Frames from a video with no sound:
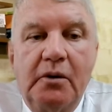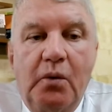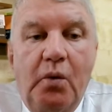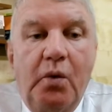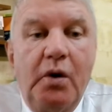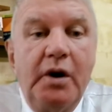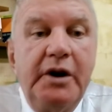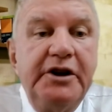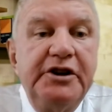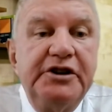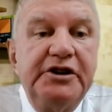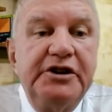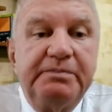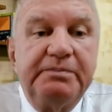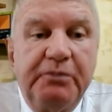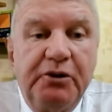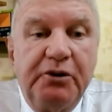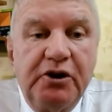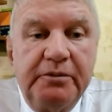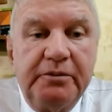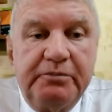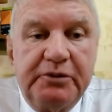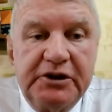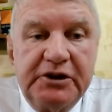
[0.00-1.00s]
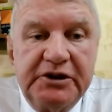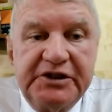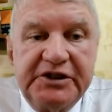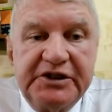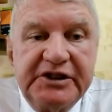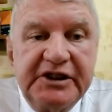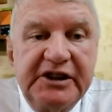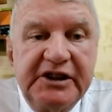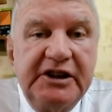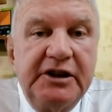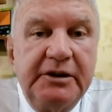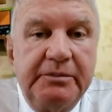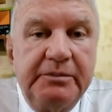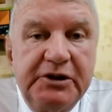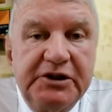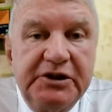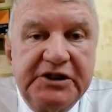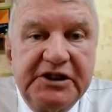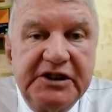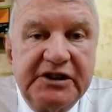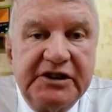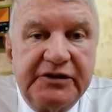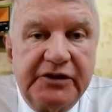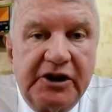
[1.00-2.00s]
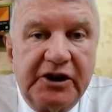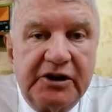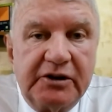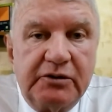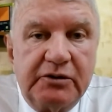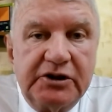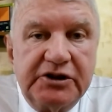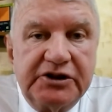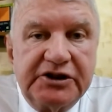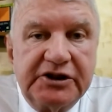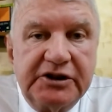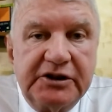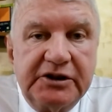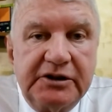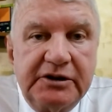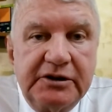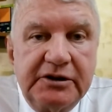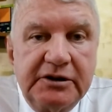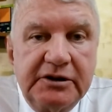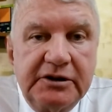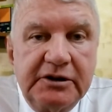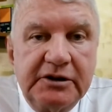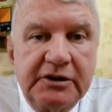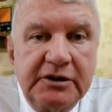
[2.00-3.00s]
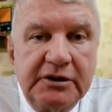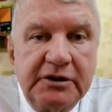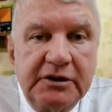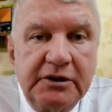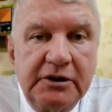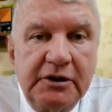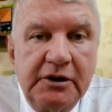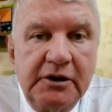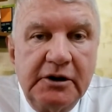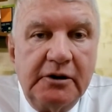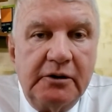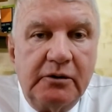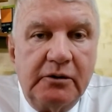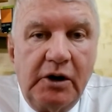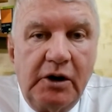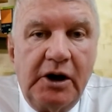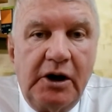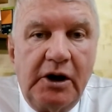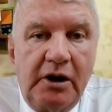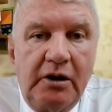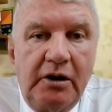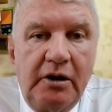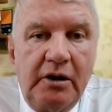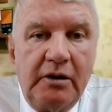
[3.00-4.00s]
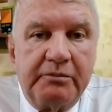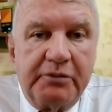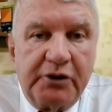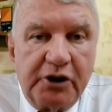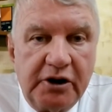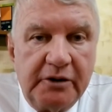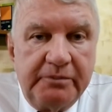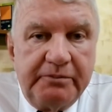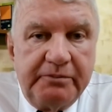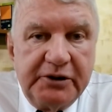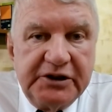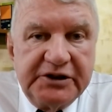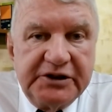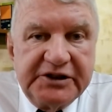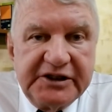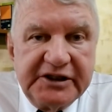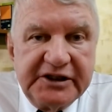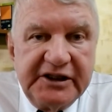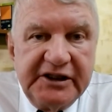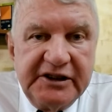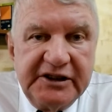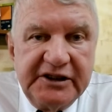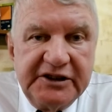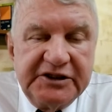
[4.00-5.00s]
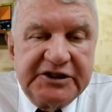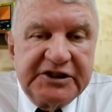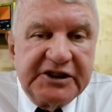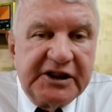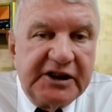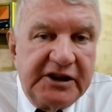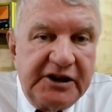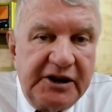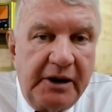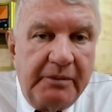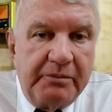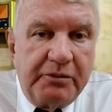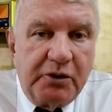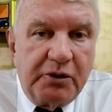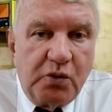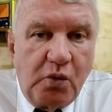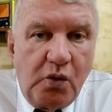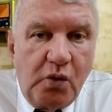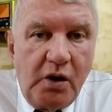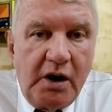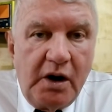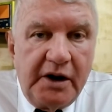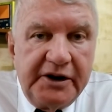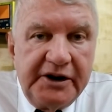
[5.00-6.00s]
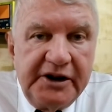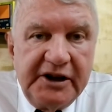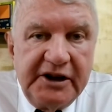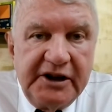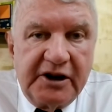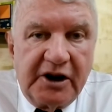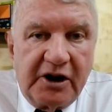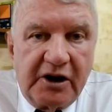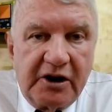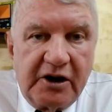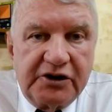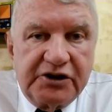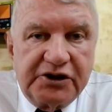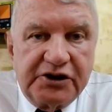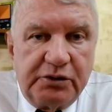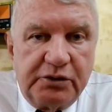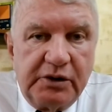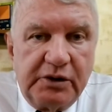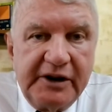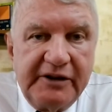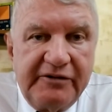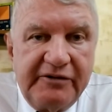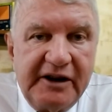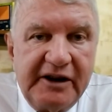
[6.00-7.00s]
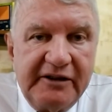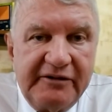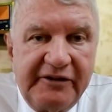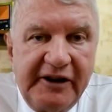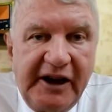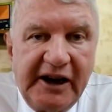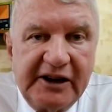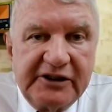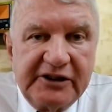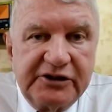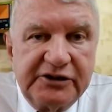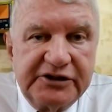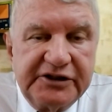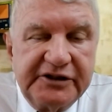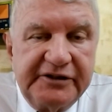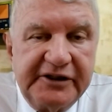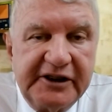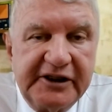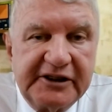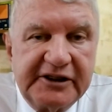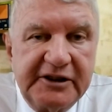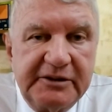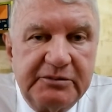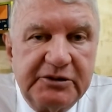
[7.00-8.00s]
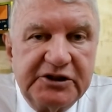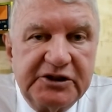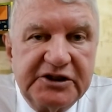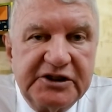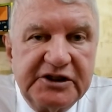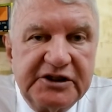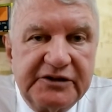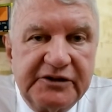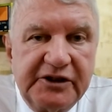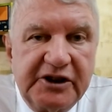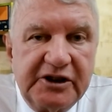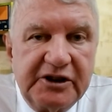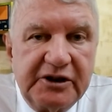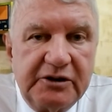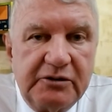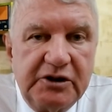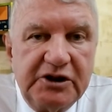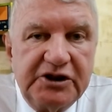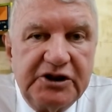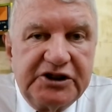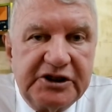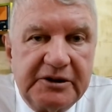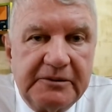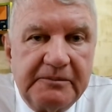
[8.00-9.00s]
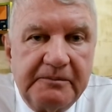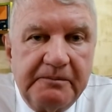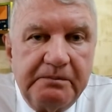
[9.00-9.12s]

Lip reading: What is purpose in a business valuation? Well, purpose is number one in our 25 factors affecting business valuation.